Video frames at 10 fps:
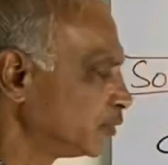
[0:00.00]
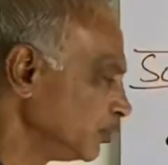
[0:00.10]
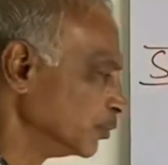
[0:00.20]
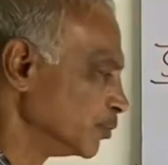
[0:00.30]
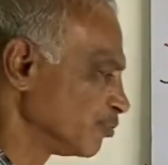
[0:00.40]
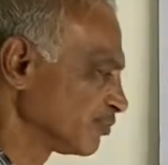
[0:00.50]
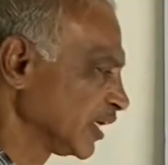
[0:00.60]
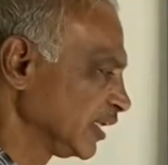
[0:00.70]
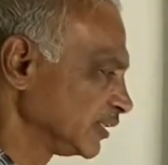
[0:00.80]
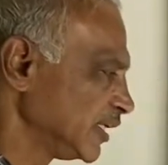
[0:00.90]
2.
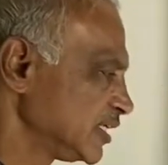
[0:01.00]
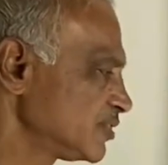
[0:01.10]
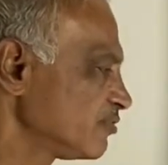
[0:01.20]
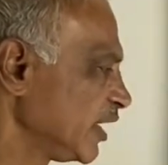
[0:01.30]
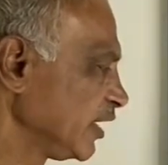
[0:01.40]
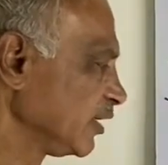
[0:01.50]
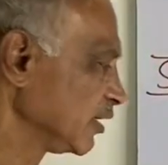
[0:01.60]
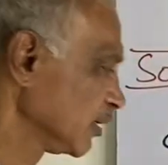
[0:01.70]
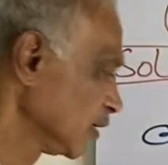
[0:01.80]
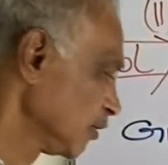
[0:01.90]
That's why
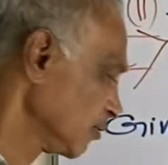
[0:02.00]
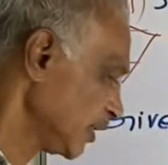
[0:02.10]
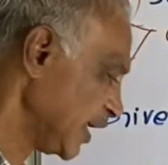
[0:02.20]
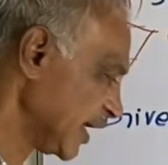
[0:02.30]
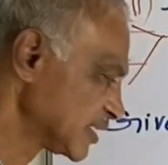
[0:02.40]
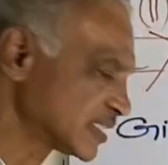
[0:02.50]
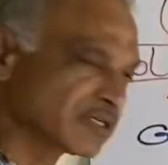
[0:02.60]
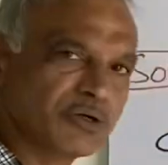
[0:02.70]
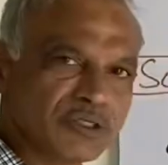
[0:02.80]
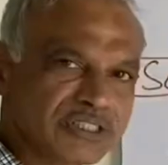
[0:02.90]
x
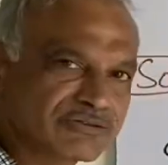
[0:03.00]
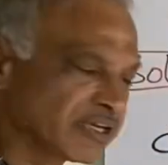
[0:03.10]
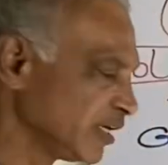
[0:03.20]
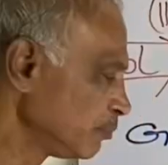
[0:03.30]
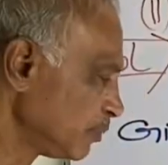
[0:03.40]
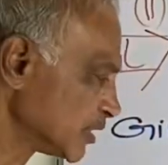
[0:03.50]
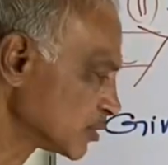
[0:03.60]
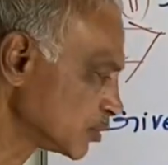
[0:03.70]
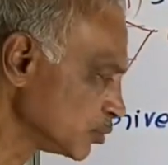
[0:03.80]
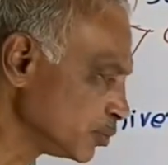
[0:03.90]
whole square
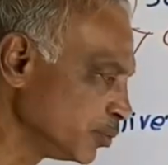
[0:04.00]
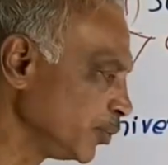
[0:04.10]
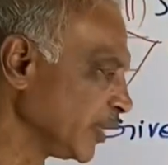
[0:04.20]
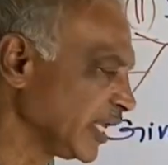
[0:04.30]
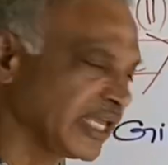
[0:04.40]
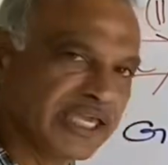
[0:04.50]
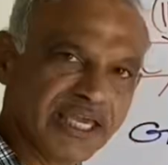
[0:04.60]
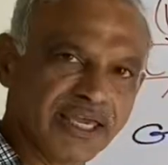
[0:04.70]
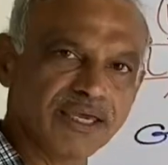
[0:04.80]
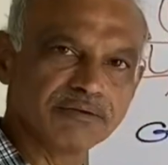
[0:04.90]
plus
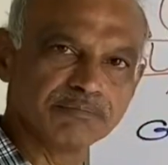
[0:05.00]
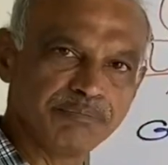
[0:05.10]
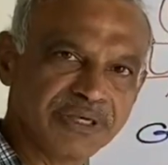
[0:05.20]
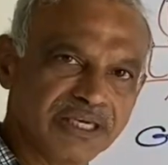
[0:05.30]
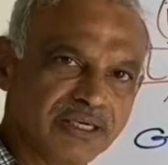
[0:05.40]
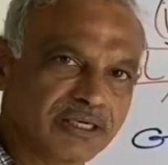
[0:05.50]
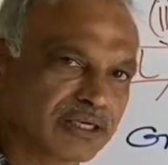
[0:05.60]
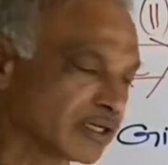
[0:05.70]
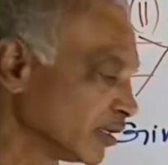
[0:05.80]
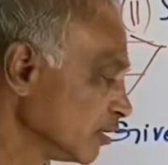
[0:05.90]
2ab.
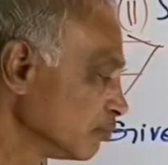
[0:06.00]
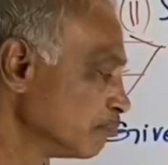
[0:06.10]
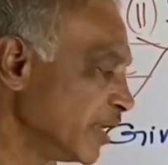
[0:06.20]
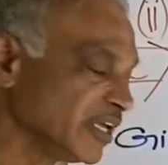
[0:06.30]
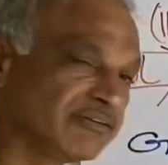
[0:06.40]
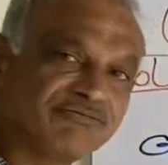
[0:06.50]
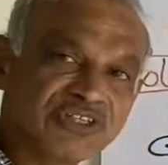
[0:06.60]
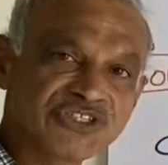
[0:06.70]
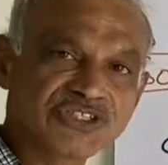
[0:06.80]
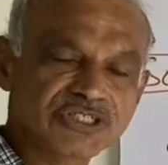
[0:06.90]
By
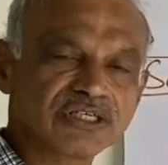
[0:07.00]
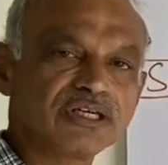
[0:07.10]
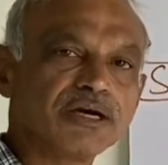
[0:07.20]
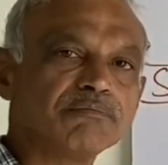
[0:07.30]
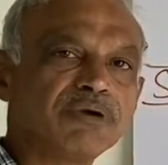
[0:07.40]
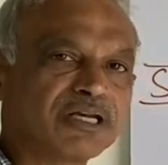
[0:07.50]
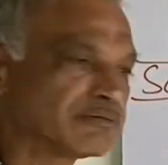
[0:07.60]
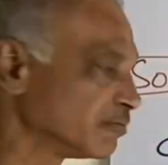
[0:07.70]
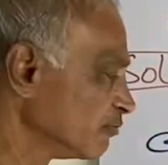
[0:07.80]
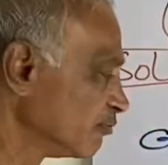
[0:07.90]
which
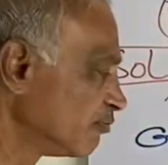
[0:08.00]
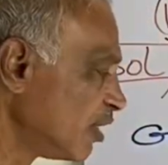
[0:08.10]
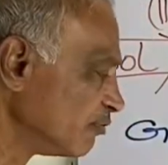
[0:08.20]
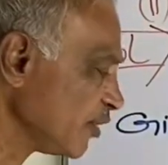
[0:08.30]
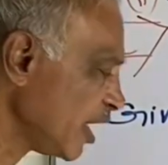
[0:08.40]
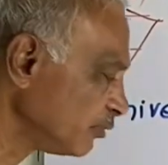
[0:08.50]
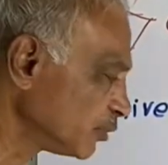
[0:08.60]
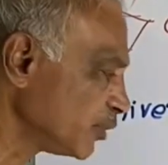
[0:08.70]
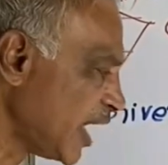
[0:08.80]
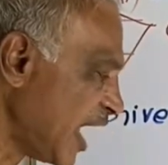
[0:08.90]
number? We have
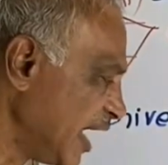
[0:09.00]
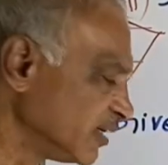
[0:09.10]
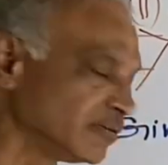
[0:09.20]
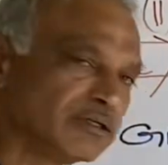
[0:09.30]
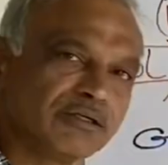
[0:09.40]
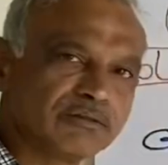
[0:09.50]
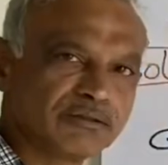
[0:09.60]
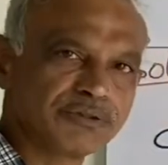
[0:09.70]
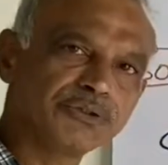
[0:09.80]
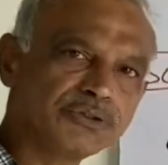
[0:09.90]
to add,
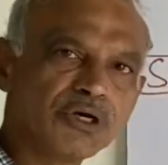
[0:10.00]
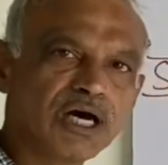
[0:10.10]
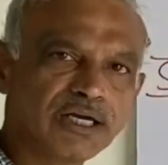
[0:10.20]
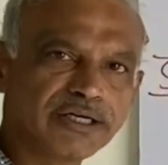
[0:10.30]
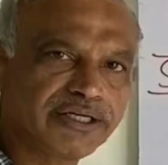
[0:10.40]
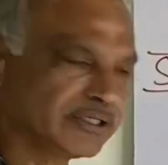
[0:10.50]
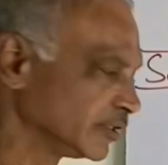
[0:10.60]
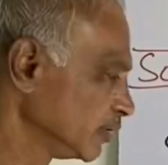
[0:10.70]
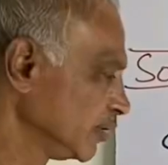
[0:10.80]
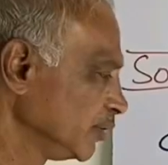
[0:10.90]
you know already,
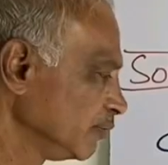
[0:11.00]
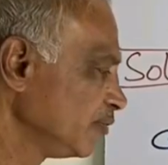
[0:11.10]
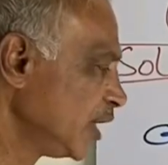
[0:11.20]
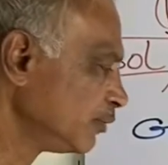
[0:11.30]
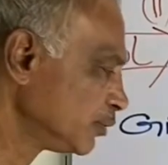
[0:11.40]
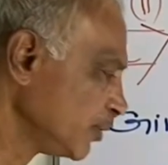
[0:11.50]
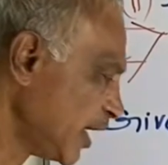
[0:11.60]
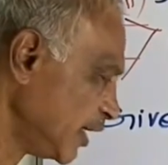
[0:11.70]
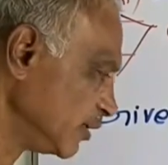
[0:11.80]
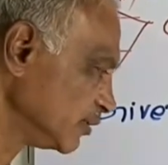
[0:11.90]
we have to
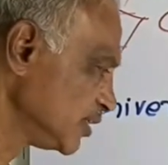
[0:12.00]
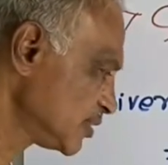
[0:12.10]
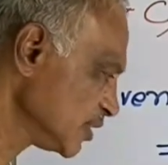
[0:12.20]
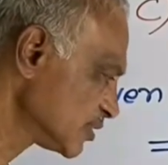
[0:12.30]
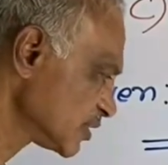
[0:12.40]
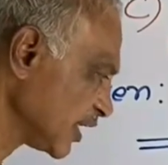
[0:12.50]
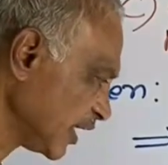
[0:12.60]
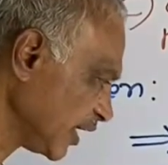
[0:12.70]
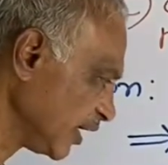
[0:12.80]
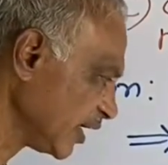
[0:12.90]
add, this is
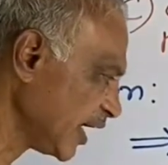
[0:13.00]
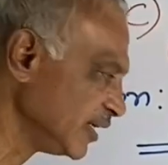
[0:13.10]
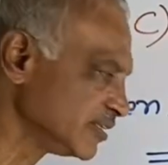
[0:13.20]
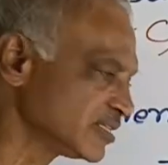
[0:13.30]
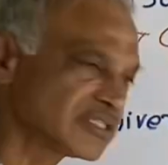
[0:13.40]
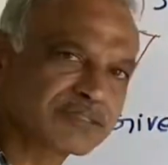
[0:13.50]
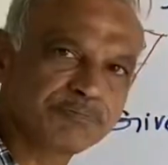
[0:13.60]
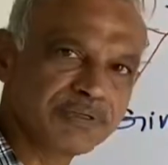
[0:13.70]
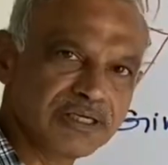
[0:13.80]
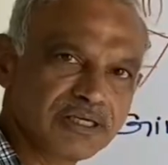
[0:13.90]
a and this is
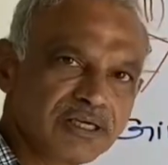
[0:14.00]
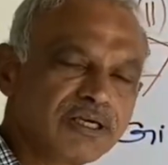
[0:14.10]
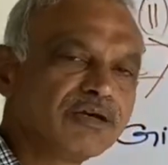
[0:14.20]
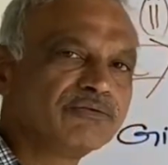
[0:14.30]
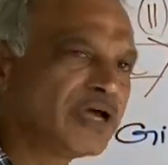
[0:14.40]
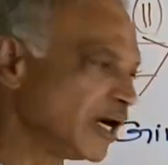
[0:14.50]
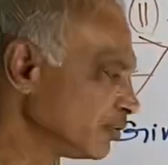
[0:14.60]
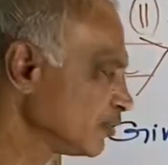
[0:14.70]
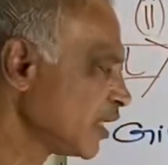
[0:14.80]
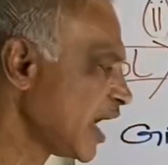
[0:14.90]
b. We have
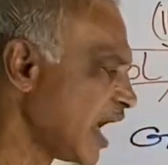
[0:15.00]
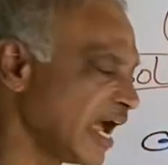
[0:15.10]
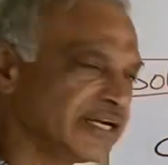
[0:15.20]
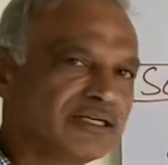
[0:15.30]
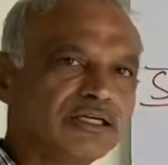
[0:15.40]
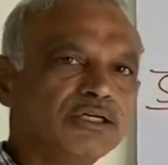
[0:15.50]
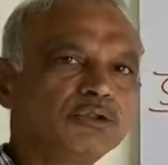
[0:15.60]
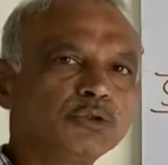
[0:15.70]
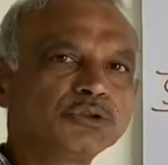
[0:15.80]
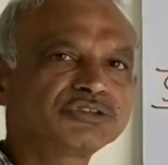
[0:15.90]
to add
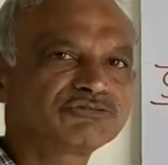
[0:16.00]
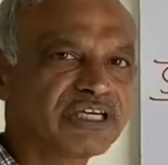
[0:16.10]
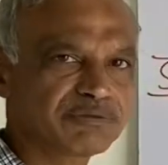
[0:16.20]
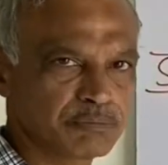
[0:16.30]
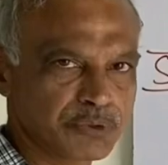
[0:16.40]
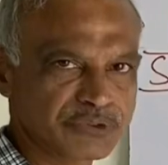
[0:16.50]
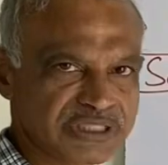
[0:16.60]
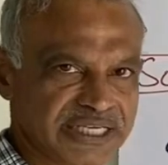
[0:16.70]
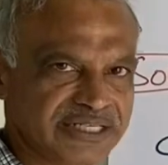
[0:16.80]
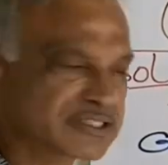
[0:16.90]
2 square both
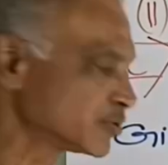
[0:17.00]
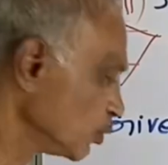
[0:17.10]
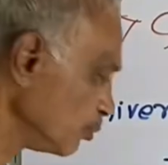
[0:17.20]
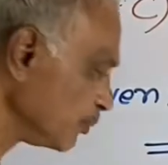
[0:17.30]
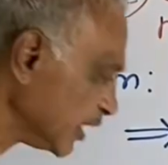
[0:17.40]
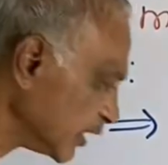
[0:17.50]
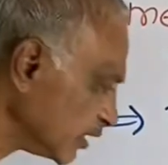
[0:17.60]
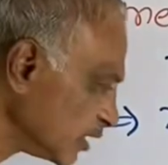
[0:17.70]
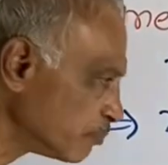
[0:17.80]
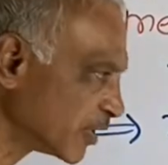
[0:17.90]
sides to make it
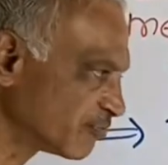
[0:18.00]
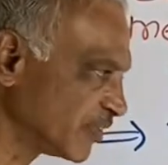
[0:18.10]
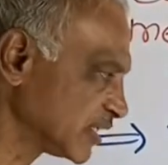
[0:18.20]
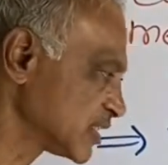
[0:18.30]
a perfect